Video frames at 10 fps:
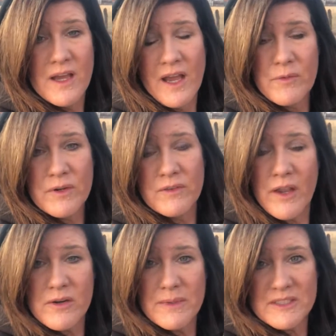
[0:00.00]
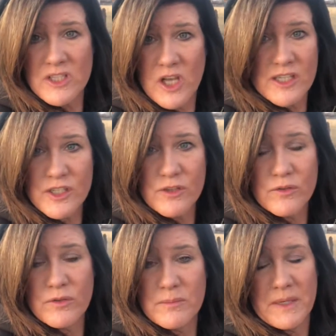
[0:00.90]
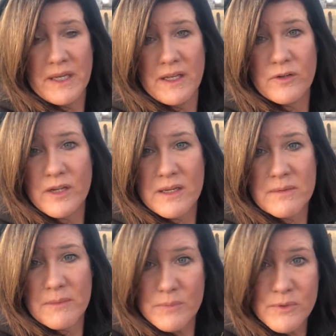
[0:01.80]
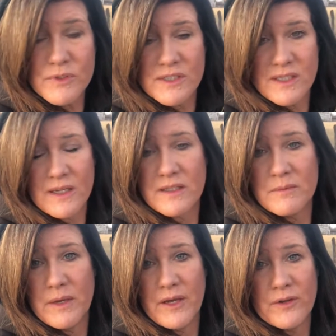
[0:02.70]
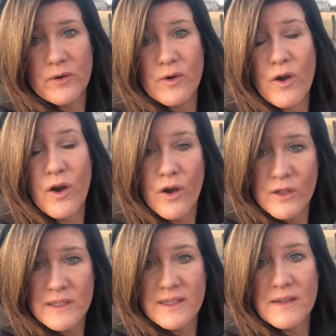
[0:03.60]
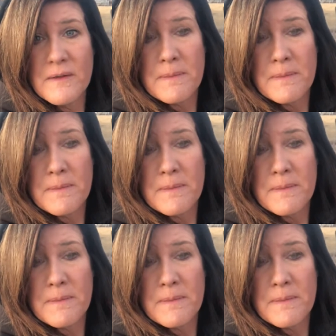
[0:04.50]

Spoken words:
I wouldn't have cared about sloshing through the mud or getting my boots stuck in the mud or hauling